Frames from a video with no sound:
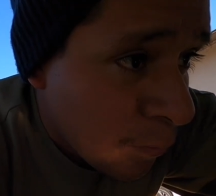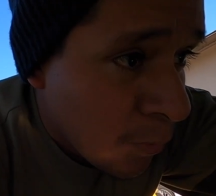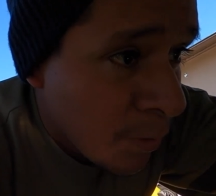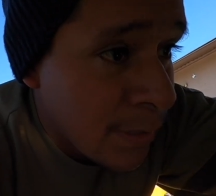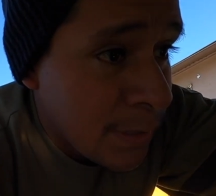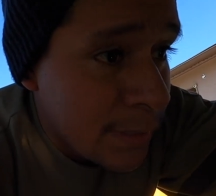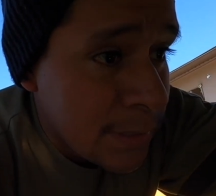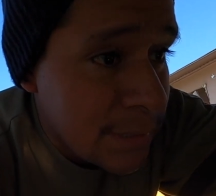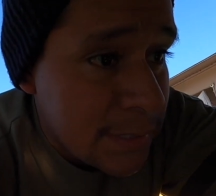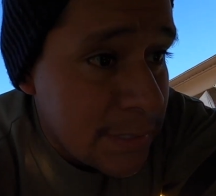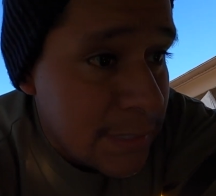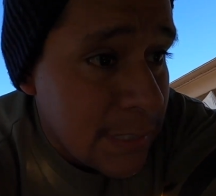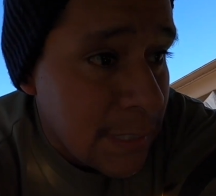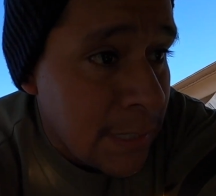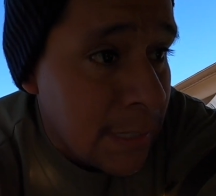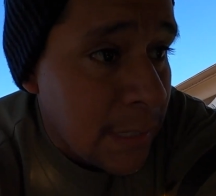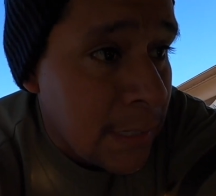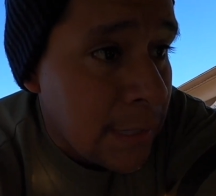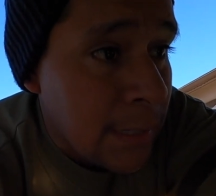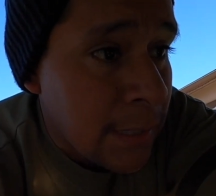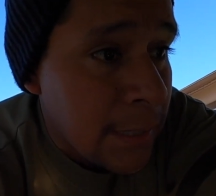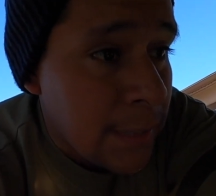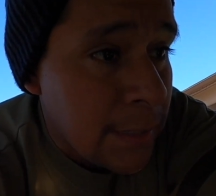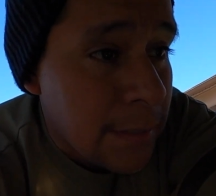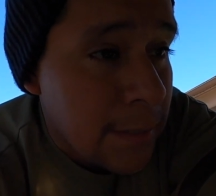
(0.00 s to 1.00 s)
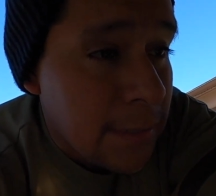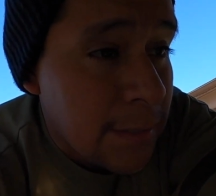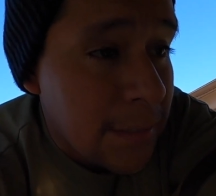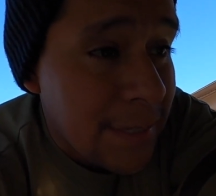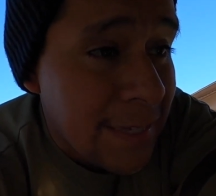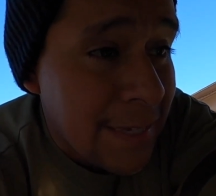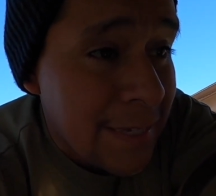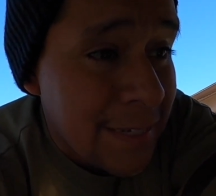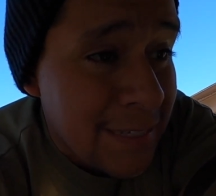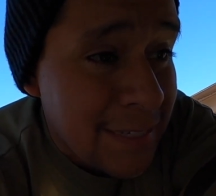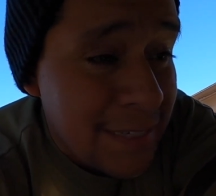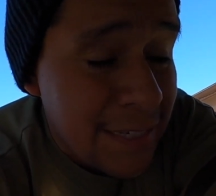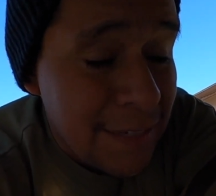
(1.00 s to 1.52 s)
was
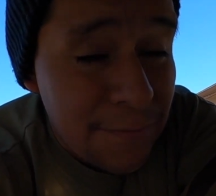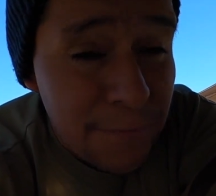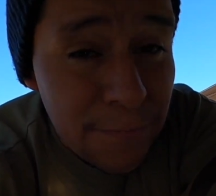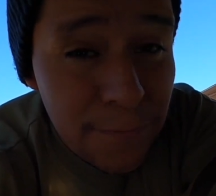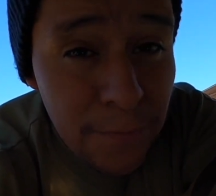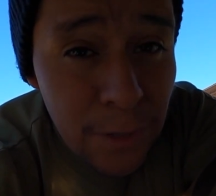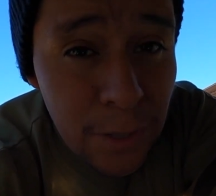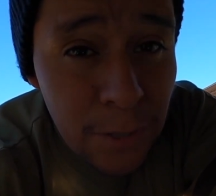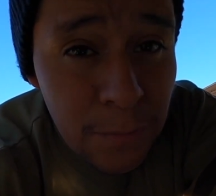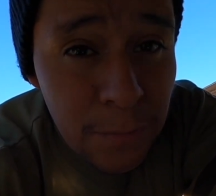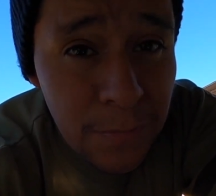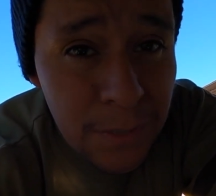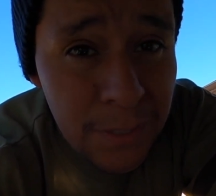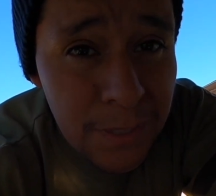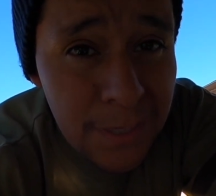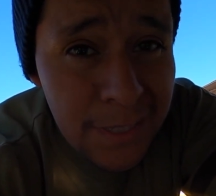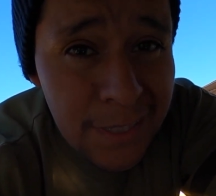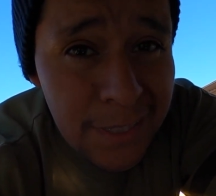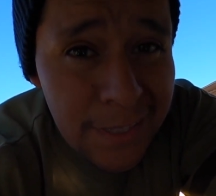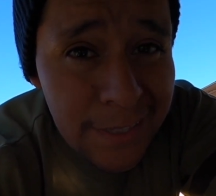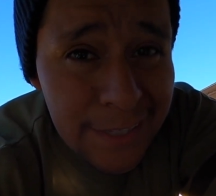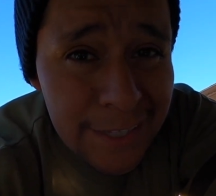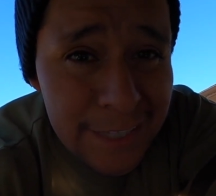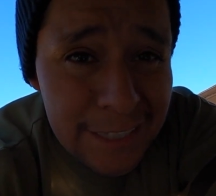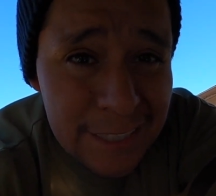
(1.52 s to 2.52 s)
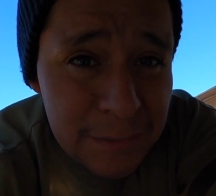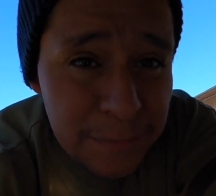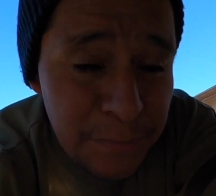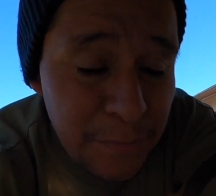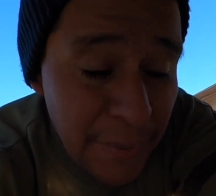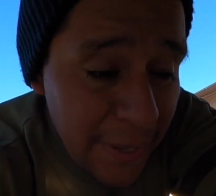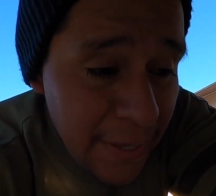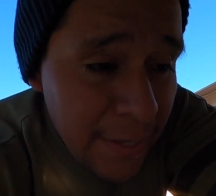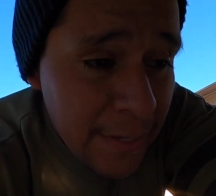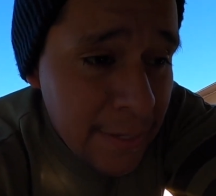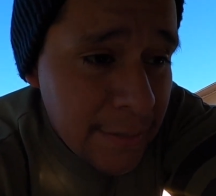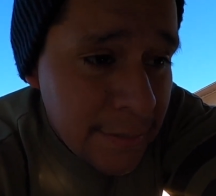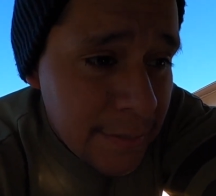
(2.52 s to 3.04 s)
getting it from is
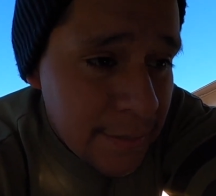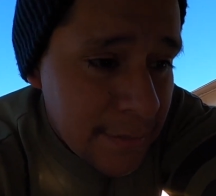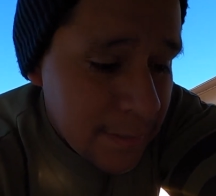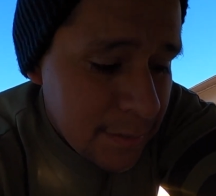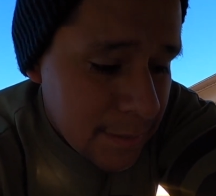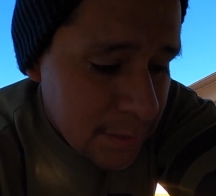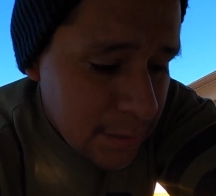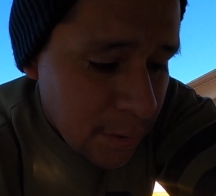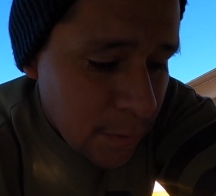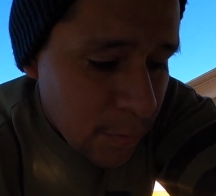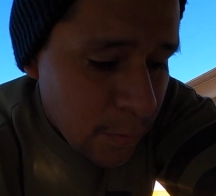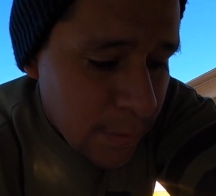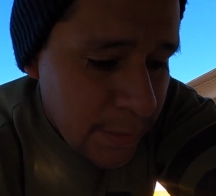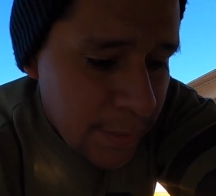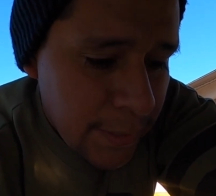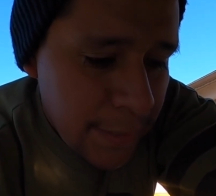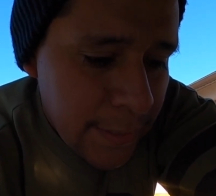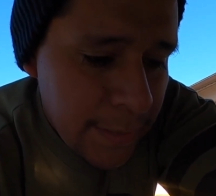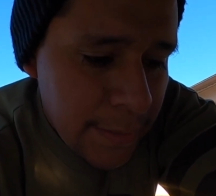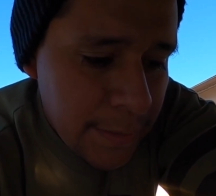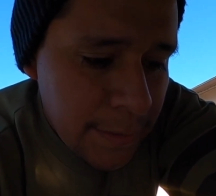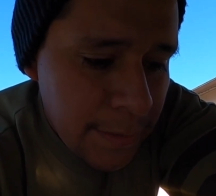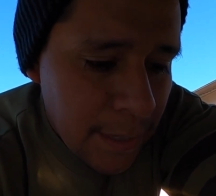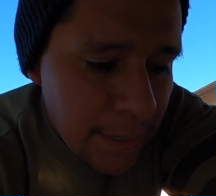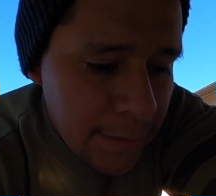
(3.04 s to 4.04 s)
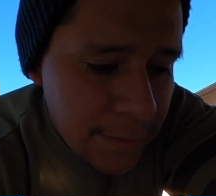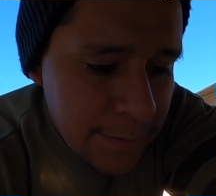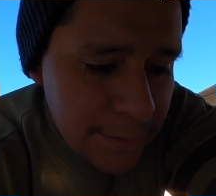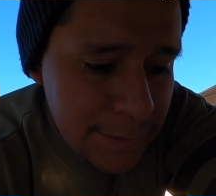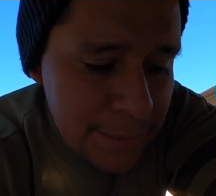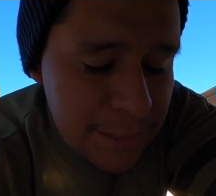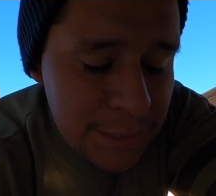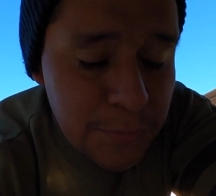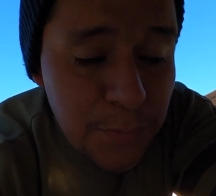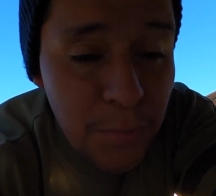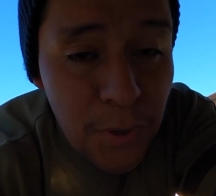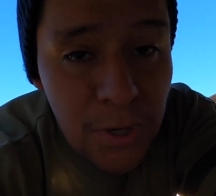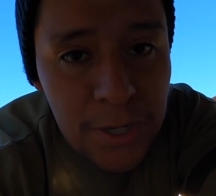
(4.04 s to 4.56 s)
bad, so I went ahead and got the
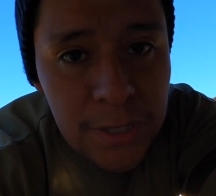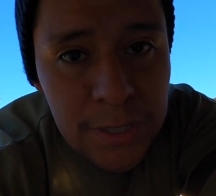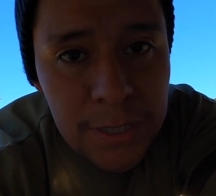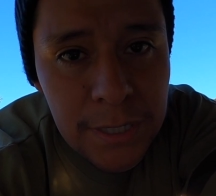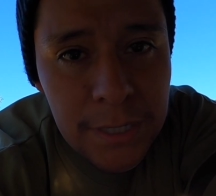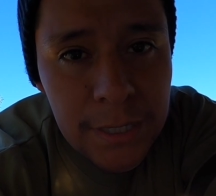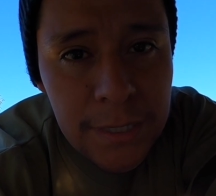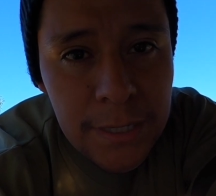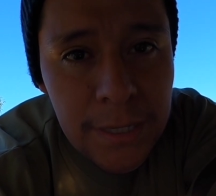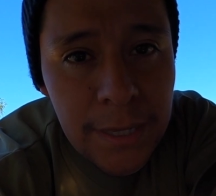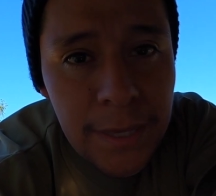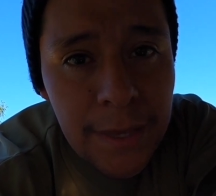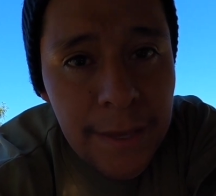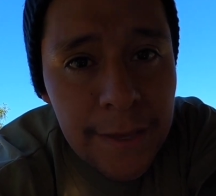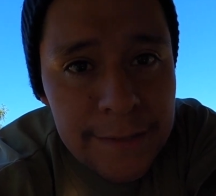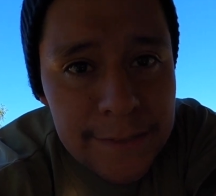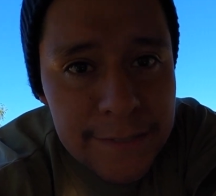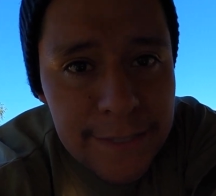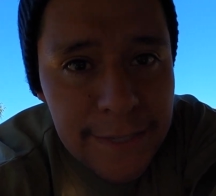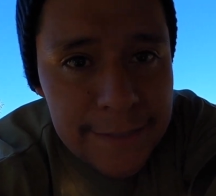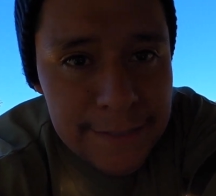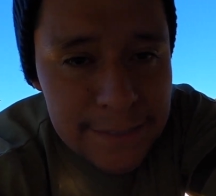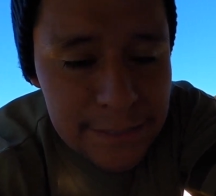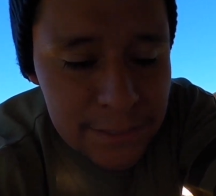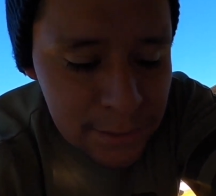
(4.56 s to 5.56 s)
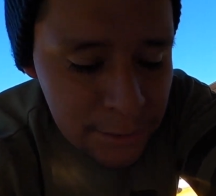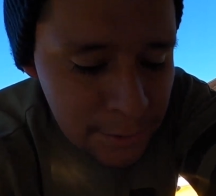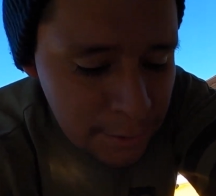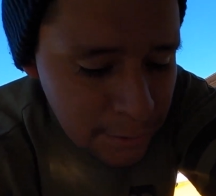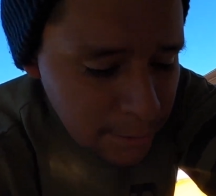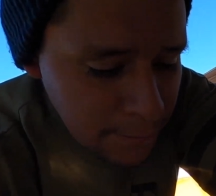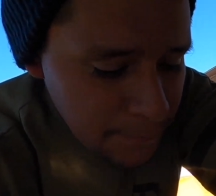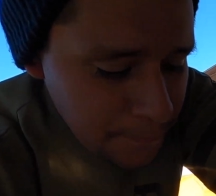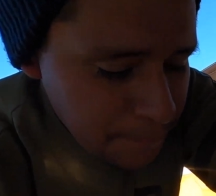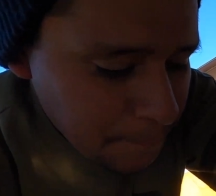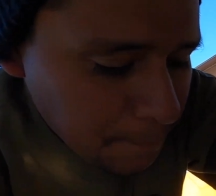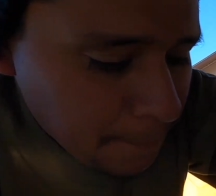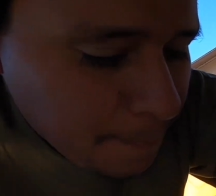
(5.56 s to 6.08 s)
spark
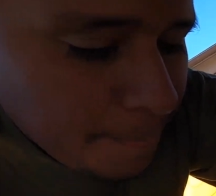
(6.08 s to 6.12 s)
tester.